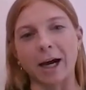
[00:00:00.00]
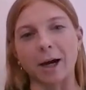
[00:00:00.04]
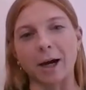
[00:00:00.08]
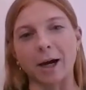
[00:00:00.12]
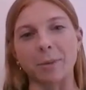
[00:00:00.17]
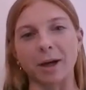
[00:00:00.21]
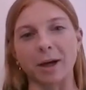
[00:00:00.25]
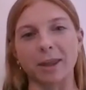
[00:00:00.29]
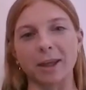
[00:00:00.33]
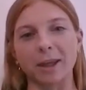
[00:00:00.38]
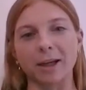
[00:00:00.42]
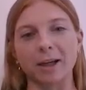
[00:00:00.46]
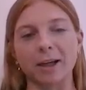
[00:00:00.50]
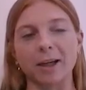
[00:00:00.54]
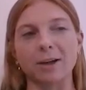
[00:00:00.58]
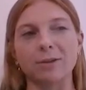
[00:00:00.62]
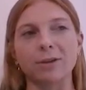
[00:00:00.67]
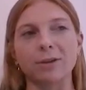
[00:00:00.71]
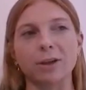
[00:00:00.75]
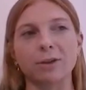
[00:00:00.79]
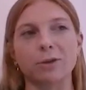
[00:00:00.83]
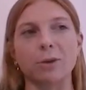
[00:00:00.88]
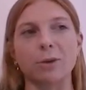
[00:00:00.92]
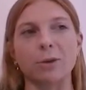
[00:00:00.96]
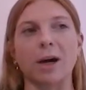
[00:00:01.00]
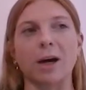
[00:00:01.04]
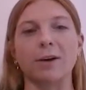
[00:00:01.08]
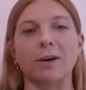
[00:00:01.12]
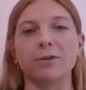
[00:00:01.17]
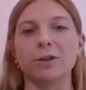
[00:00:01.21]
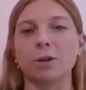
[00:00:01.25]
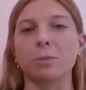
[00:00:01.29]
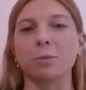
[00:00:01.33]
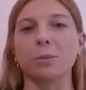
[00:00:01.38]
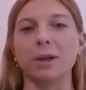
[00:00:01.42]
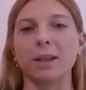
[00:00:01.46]
But I think even if you
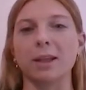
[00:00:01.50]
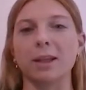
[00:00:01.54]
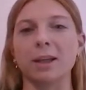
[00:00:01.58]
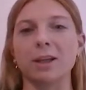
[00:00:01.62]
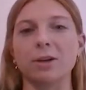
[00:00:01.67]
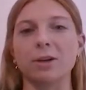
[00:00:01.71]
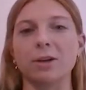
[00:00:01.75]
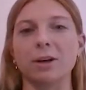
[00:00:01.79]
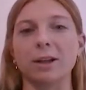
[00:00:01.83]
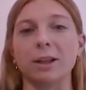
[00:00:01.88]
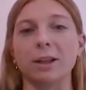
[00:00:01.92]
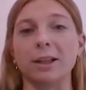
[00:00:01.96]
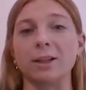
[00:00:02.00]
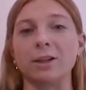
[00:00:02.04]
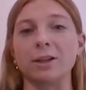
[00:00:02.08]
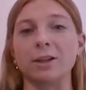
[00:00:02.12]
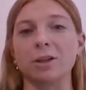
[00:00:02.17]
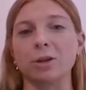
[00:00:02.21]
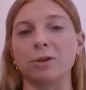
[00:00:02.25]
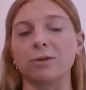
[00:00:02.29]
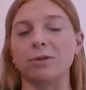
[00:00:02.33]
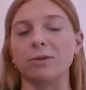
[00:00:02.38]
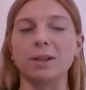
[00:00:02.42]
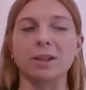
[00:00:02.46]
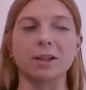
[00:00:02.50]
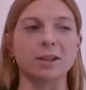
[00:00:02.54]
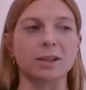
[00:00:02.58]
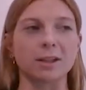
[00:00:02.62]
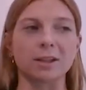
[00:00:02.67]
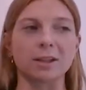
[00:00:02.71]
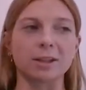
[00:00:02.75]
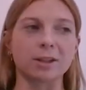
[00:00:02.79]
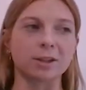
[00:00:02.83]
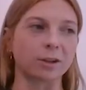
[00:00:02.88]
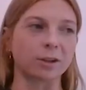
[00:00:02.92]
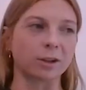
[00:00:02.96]
have somebody that you can lean to, if it's a
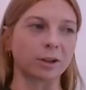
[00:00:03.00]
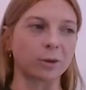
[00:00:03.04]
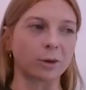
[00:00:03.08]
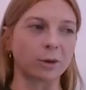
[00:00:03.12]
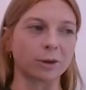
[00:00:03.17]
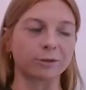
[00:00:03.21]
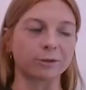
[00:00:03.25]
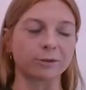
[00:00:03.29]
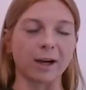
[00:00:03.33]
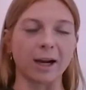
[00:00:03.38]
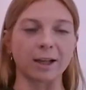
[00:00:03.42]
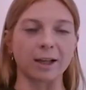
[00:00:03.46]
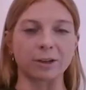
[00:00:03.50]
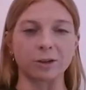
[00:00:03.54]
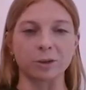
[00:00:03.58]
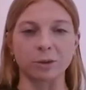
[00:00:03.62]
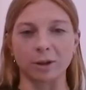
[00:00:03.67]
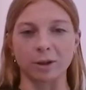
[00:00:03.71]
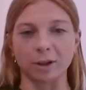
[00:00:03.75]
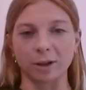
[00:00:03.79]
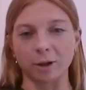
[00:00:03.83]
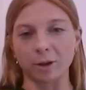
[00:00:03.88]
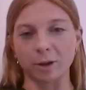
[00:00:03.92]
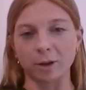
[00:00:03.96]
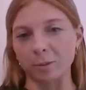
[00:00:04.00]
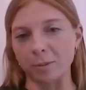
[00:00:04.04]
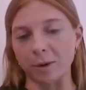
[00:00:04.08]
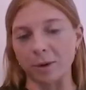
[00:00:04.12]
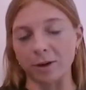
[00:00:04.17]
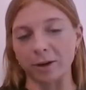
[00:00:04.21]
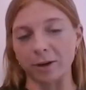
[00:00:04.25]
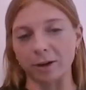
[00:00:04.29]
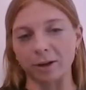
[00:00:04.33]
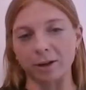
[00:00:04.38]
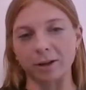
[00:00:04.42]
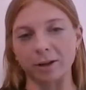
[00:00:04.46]
sister or a friend or a
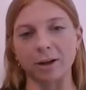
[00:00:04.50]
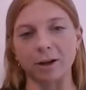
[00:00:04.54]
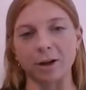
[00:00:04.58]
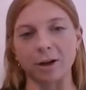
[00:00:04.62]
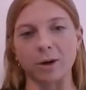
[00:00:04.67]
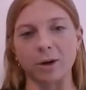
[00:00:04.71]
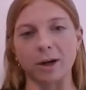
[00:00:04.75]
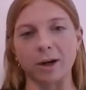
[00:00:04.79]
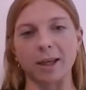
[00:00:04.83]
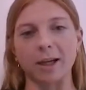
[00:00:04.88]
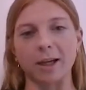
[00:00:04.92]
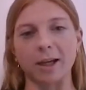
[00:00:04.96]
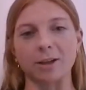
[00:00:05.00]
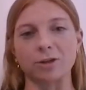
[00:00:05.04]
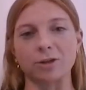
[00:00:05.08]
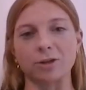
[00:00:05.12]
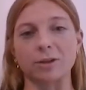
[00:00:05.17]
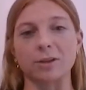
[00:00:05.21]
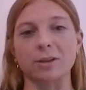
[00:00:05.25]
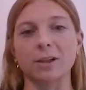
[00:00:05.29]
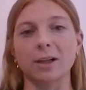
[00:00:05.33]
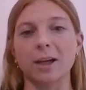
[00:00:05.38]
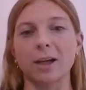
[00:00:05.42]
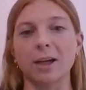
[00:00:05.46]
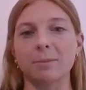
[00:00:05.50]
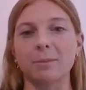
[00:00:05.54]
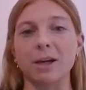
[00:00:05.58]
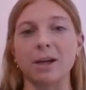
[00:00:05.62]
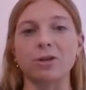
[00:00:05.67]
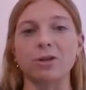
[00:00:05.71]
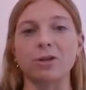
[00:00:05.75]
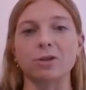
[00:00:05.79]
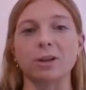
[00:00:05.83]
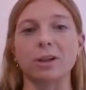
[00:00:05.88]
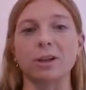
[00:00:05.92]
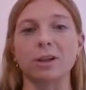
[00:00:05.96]
mother, you know, I think it's just
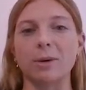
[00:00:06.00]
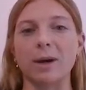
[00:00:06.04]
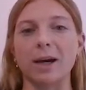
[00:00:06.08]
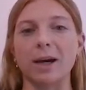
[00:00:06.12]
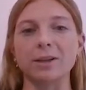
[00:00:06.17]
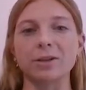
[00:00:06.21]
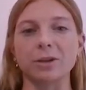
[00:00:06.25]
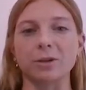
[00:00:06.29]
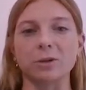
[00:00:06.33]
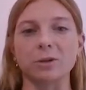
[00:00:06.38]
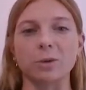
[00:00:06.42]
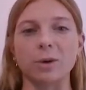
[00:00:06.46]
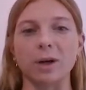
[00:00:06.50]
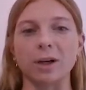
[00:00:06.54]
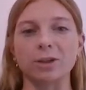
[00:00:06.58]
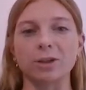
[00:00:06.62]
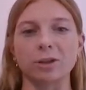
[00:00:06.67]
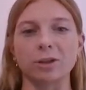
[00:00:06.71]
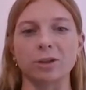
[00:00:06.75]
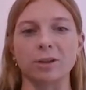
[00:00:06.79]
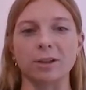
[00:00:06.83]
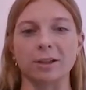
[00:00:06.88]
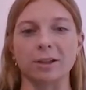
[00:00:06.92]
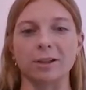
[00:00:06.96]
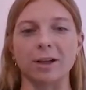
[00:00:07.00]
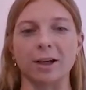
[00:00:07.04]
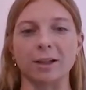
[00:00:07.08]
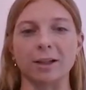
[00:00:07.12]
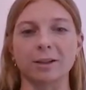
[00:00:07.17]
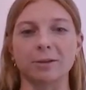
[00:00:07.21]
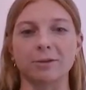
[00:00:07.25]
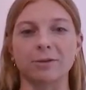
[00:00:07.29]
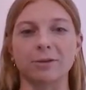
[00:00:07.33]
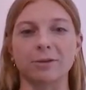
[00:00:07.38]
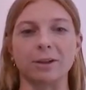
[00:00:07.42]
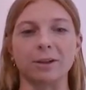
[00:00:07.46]
making sure that you ask those questions and not
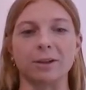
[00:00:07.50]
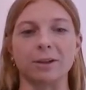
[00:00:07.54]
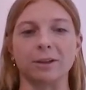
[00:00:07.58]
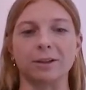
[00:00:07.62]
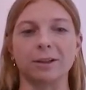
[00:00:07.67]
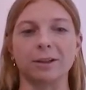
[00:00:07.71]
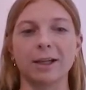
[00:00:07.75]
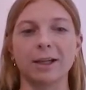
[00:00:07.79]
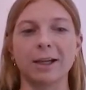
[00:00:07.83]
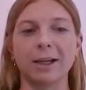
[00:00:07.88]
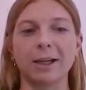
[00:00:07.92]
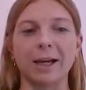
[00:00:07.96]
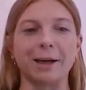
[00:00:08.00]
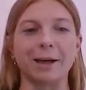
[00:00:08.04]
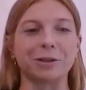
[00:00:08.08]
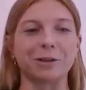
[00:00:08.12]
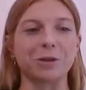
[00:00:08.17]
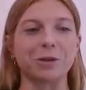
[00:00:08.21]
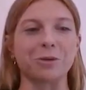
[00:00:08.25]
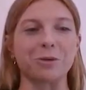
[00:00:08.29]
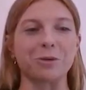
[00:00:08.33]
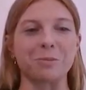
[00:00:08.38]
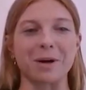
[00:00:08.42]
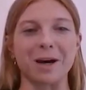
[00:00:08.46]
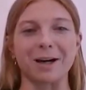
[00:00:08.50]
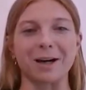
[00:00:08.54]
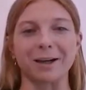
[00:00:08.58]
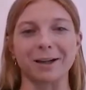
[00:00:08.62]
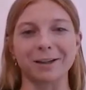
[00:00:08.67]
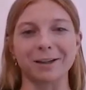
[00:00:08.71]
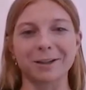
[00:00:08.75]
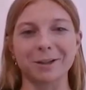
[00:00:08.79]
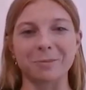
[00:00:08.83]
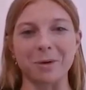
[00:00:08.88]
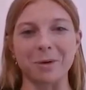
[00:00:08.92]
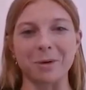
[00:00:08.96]
to feel too
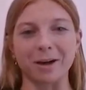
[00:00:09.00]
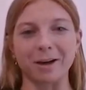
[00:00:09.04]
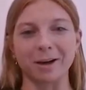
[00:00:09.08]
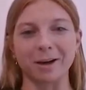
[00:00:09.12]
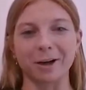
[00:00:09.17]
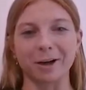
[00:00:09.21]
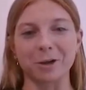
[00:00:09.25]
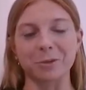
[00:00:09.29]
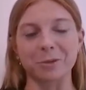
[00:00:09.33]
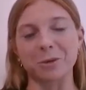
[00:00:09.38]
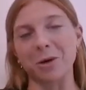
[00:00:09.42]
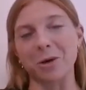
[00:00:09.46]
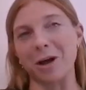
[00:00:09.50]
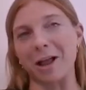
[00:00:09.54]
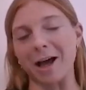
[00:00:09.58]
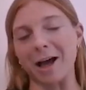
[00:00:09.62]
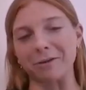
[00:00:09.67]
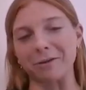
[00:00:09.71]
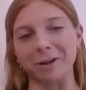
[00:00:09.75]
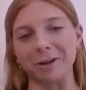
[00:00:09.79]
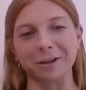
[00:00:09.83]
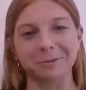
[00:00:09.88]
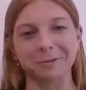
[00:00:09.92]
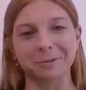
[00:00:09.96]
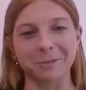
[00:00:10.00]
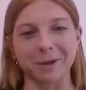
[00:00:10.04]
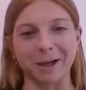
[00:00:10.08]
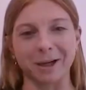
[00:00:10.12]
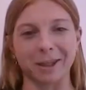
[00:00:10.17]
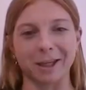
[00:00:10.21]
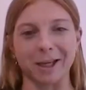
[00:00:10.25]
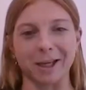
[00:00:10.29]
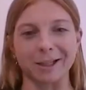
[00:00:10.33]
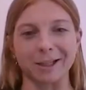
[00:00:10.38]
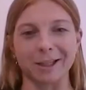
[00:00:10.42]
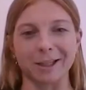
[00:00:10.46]
embarrassed by it, because we all have it
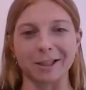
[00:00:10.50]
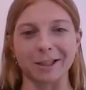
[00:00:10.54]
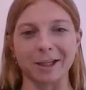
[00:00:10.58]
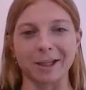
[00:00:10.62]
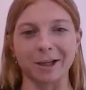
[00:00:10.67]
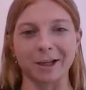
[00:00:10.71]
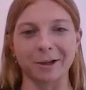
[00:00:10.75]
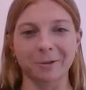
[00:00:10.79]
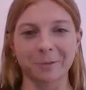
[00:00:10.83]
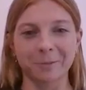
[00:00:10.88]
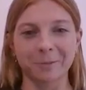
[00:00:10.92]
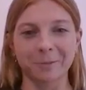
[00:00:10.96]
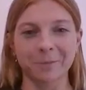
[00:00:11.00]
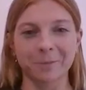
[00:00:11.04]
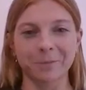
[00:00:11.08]
at the end of the day.